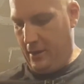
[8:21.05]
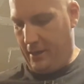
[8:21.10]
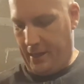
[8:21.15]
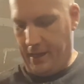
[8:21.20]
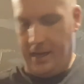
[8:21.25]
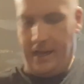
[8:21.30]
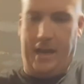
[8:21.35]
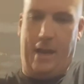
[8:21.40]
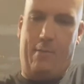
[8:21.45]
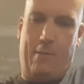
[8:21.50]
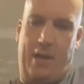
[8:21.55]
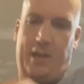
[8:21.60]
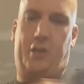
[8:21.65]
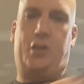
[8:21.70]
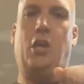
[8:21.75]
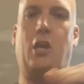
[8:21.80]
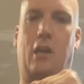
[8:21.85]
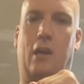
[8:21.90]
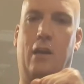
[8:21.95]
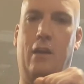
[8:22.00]
getting at my
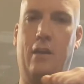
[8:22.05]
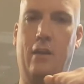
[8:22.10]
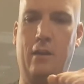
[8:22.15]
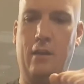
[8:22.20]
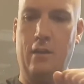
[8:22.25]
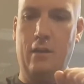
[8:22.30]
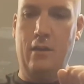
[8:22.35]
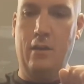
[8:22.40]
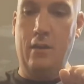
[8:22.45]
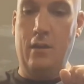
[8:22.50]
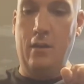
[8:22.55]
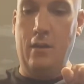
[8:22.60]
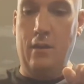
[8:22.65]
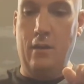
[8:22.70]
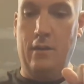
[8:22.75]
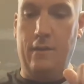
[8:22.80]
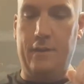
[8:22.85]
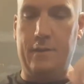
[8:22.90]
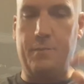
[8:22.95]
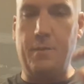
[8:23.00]
shirt.
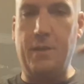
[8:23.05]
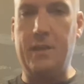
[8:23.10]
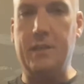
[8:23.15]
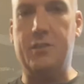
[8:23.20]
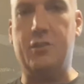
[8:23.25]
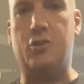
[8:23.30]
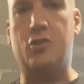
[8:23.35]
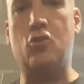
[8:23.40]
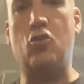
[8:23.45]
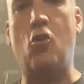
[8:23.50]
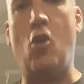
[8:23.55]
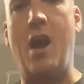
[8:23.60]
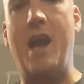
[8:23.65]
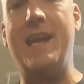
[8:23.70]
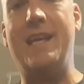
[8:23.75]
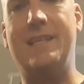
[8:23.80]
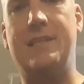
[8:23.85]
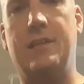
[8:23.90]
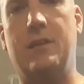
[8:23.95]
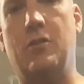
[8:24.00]
It's because you're
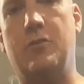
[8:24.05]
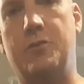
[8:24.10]
trying to go